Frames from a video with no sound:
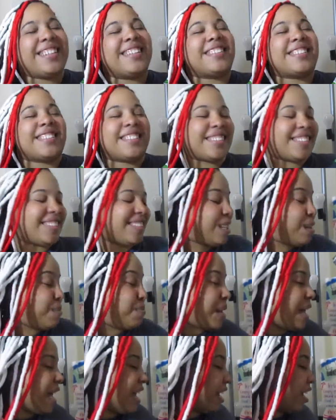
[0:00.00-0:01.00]

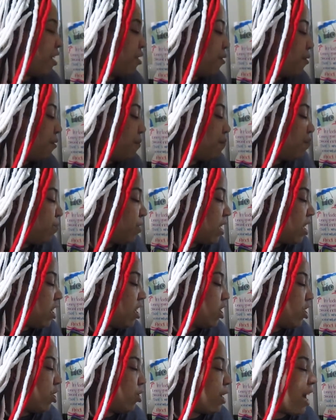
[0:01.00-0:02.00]
but anywho
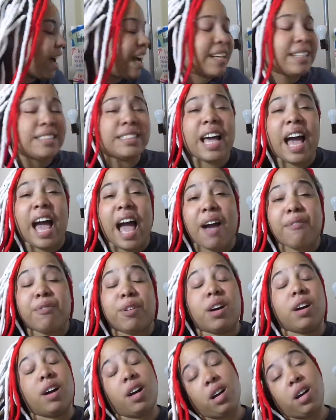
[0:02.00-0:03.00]
you guys have
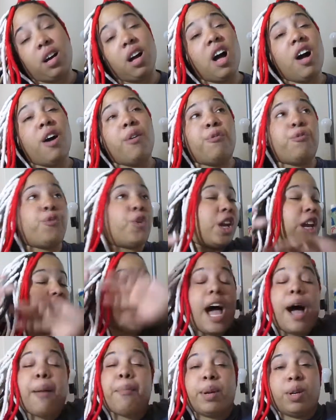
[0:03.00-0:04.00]
a
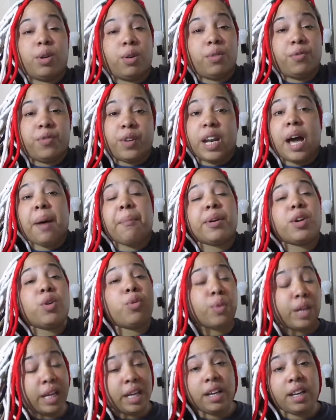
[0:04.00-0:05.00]
phenomenal phenomenal
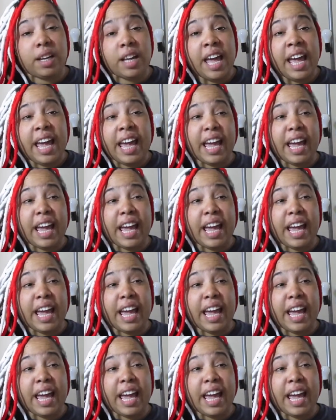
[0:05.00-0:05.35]
week